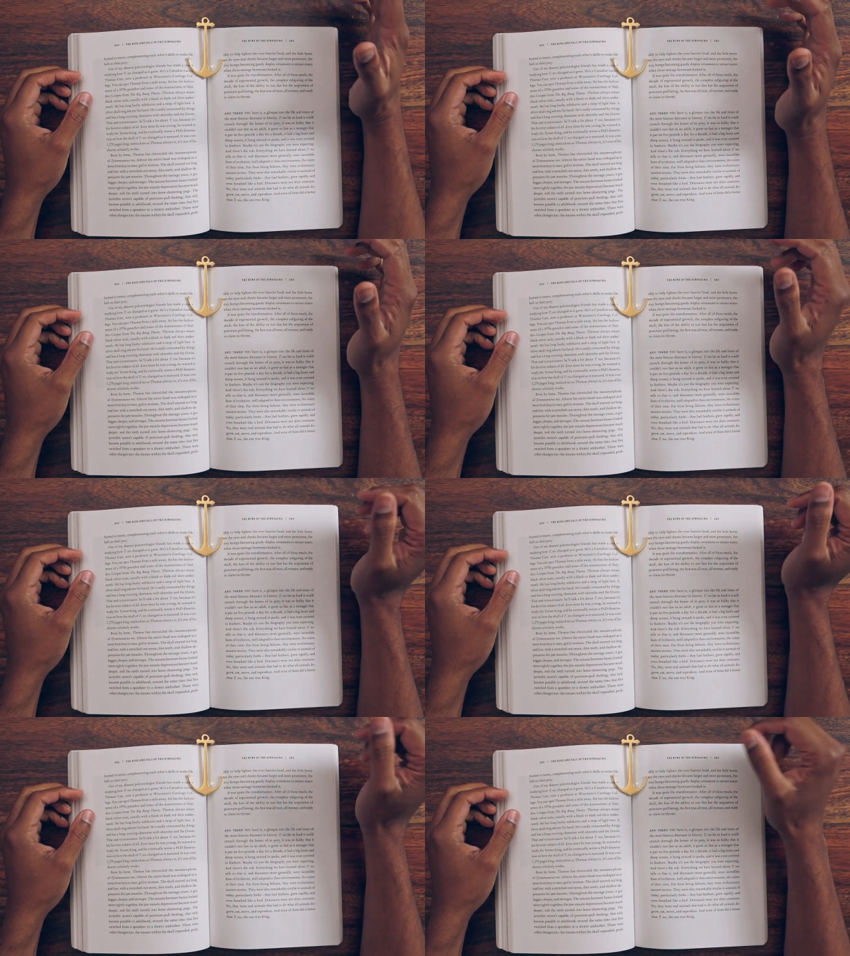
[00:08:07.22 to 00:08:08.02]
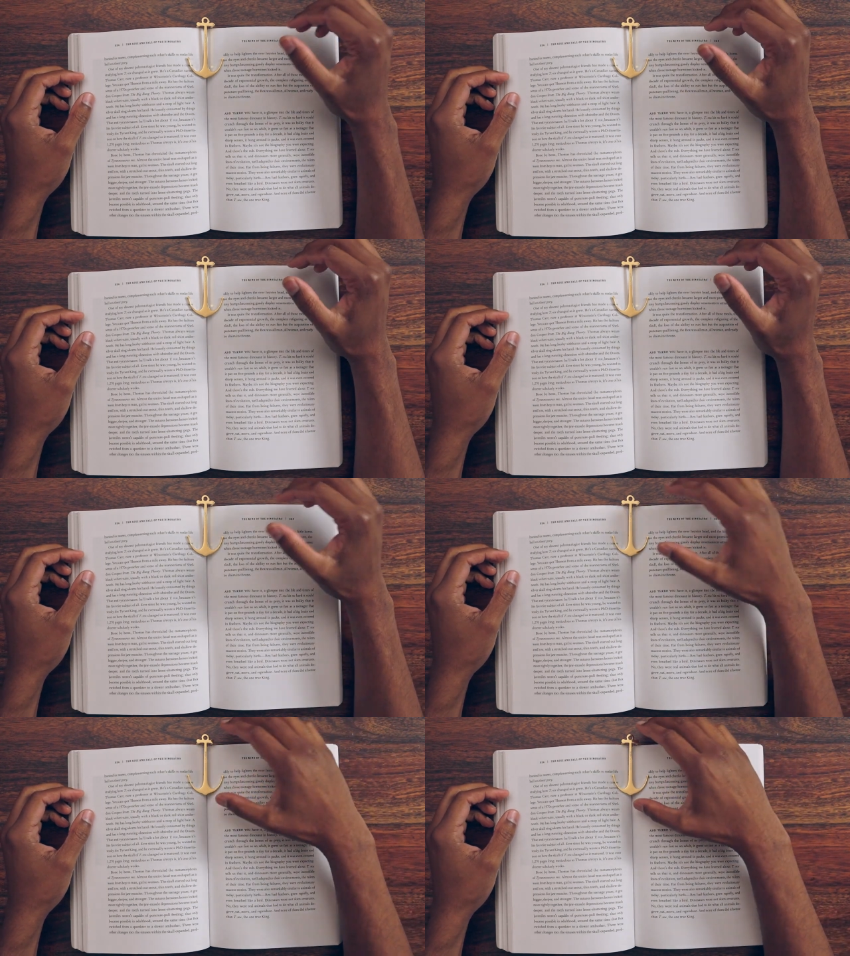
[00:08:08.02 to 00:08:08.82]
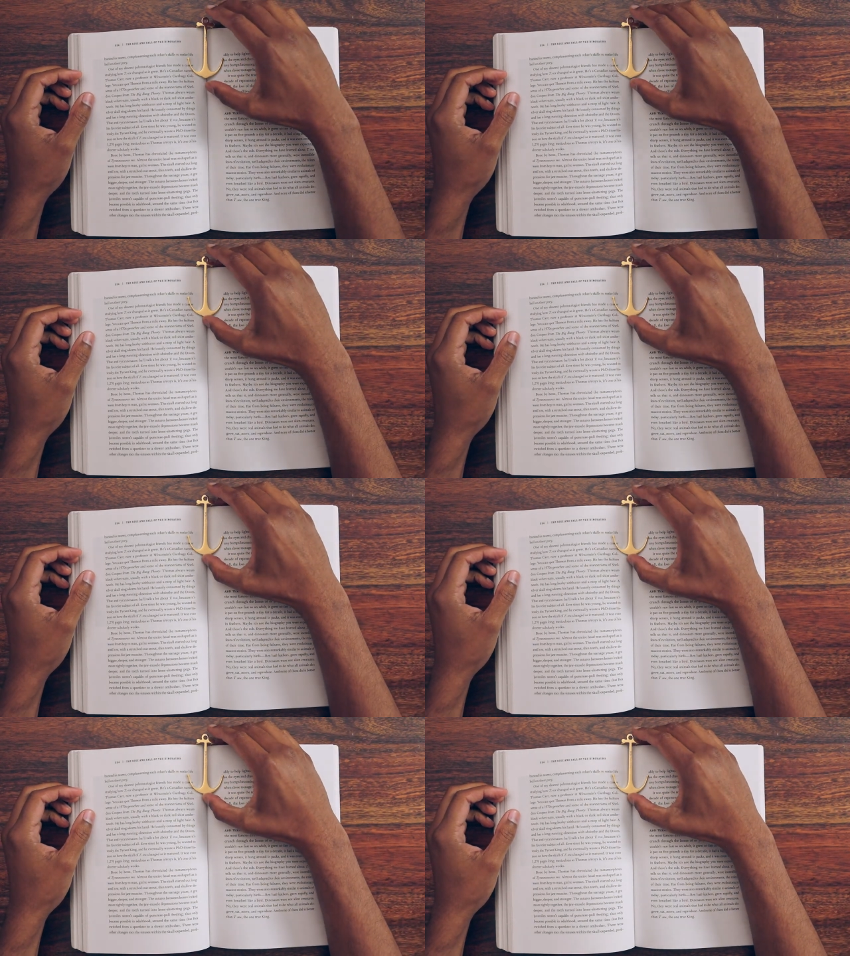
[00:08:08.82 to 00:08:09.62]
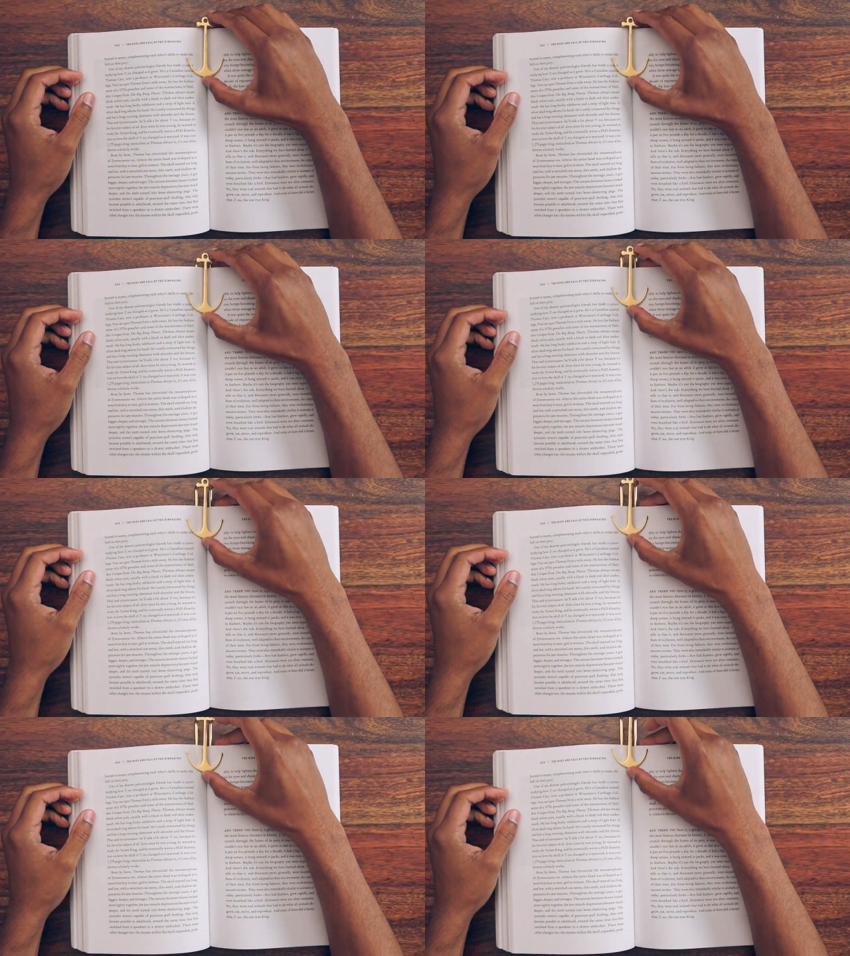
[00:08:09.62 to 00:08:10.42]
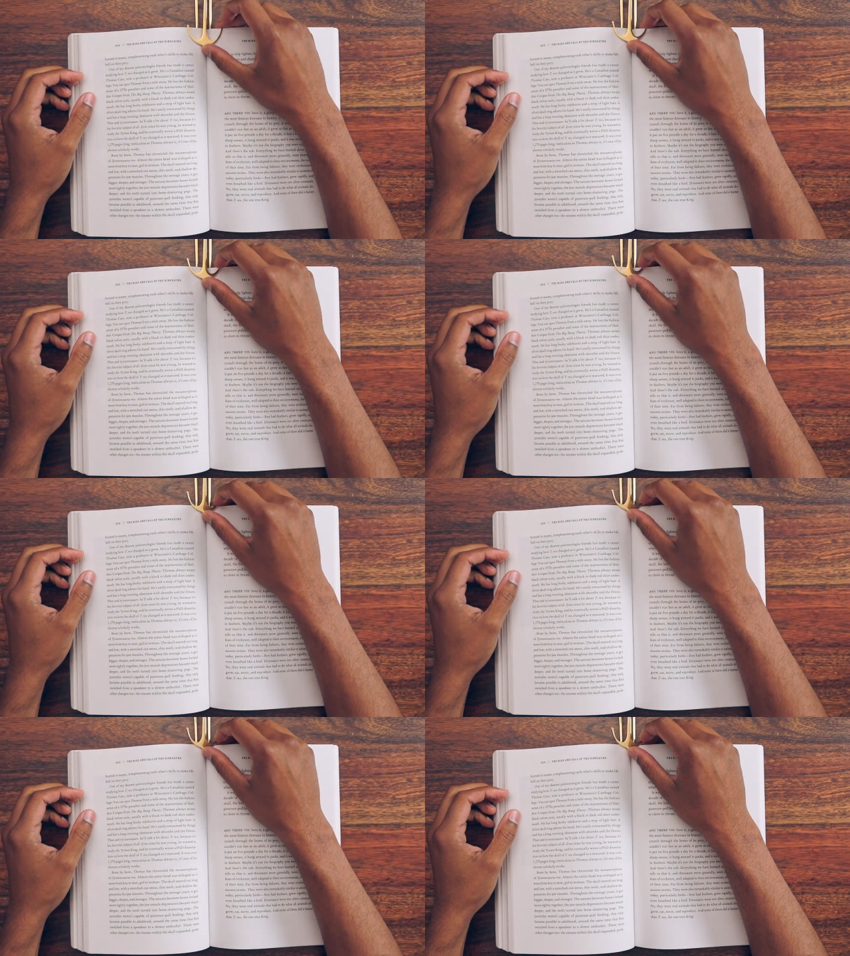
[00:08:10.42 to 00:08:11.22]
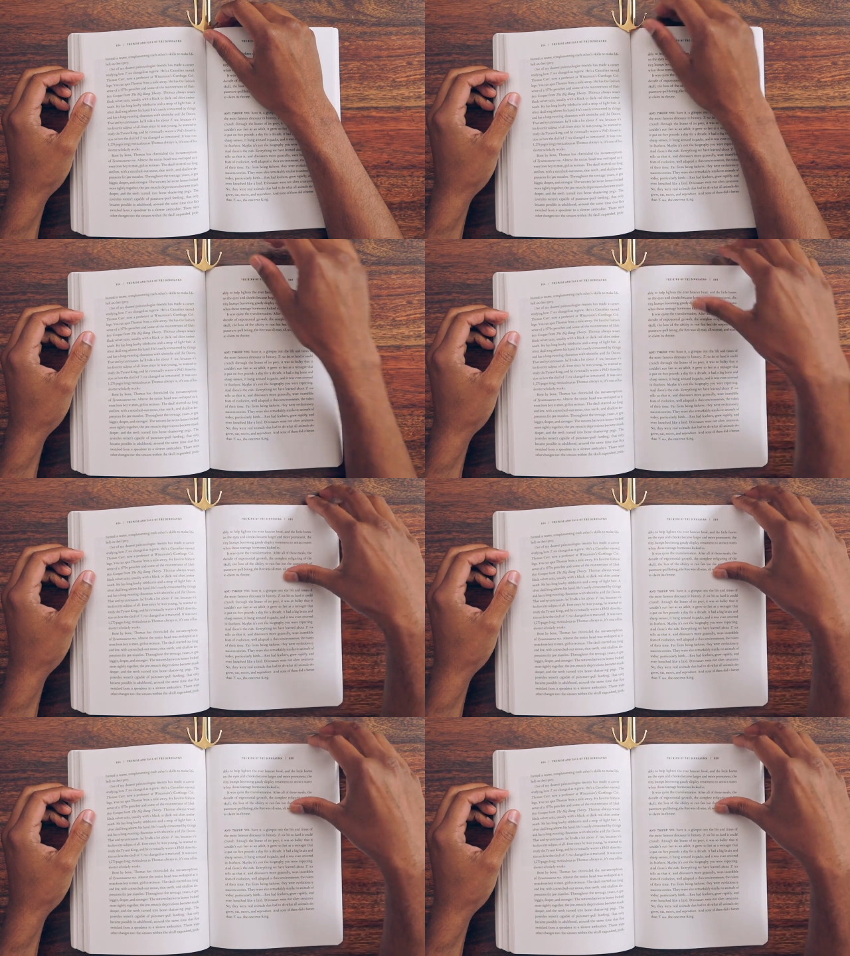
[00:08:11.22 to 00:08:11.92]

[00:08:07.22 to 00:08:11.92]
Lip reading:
No face is visible, so there are no lips to read.